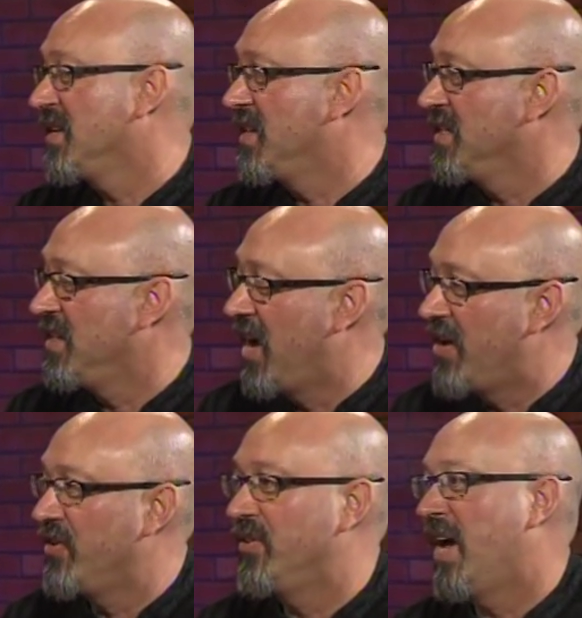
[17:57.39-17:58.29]
And I
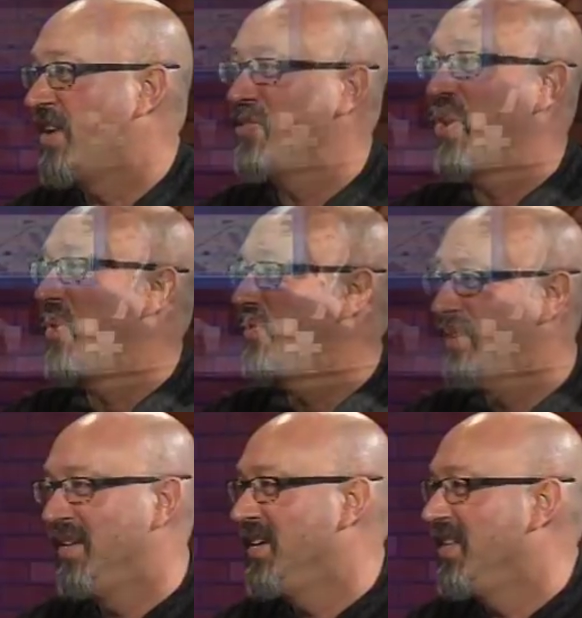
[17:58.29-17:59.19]
don't know.
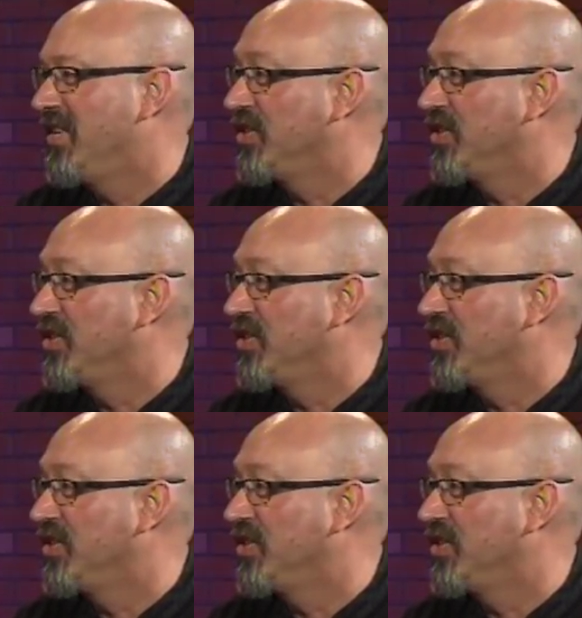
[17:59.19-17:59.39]
There's a